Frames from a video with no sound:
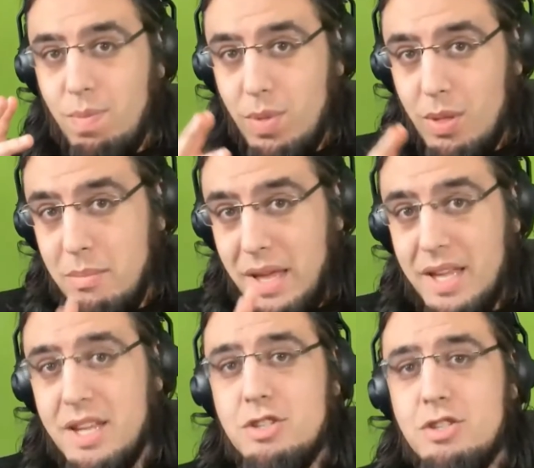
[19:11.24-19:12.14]

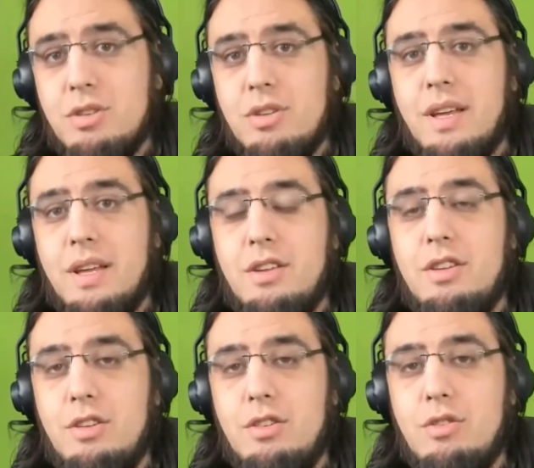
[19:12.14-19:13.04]
Making sure that
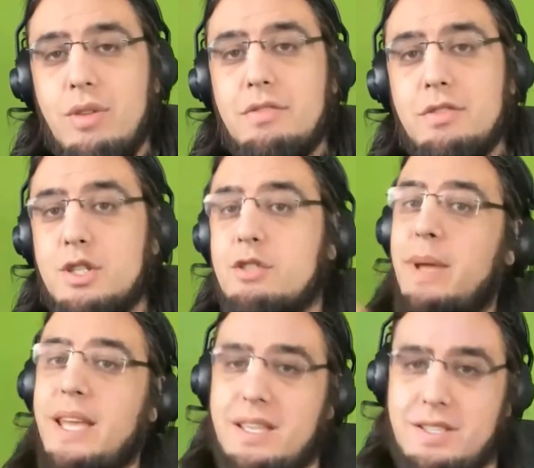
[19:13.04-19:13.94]
you have
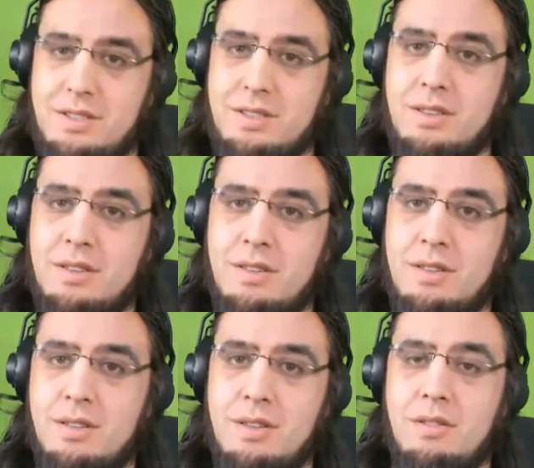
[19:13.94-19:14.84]
space
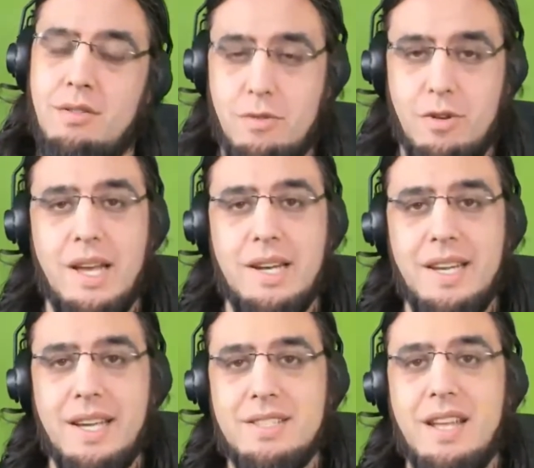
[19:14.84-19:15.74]
for that
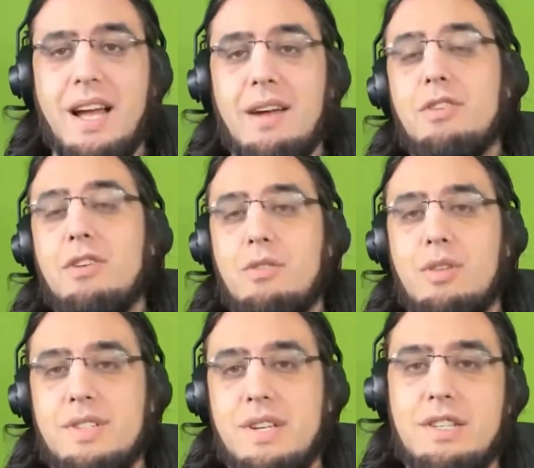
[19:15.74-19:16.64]
text after
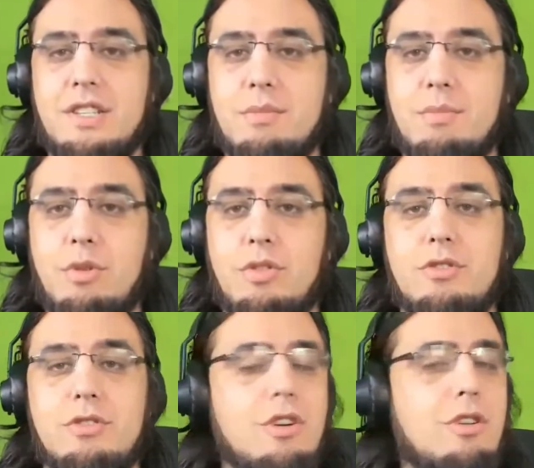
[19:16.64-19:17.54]
localization is important.
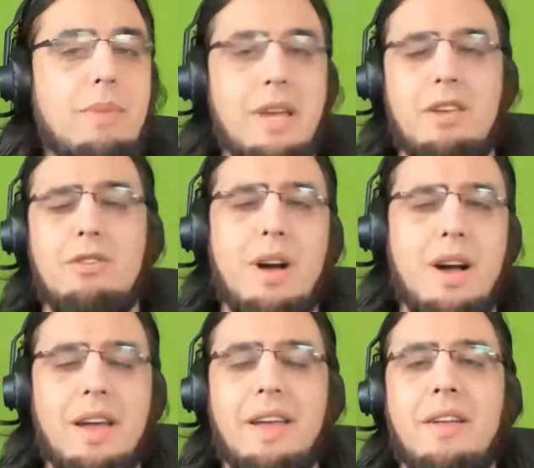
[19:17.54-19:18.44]
So don't make
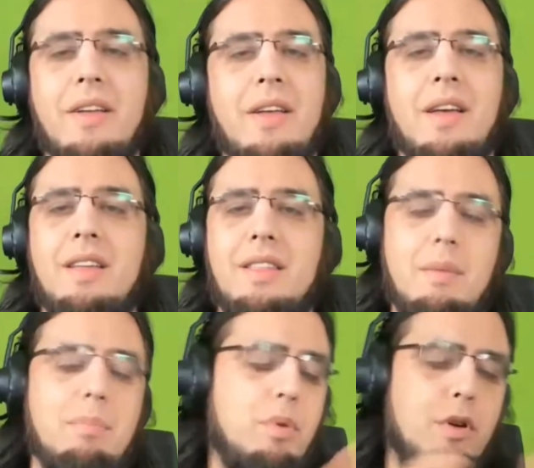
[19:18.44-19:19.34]
UI
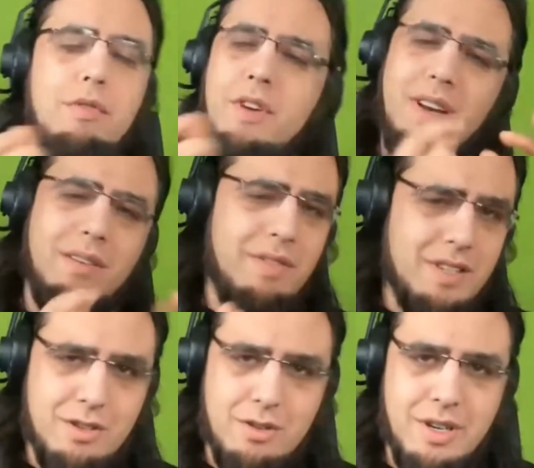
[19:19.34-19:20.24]
that perfectly
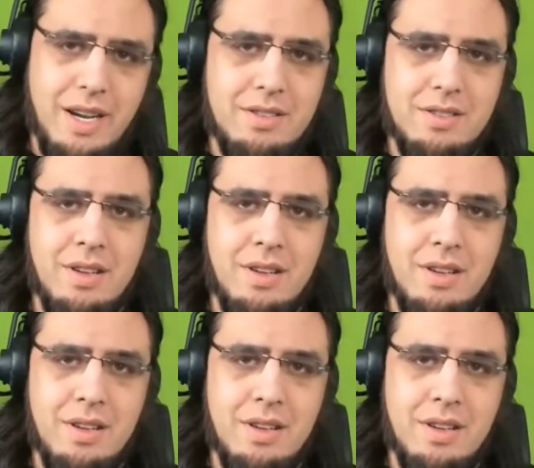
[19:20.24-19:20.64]
fits your text.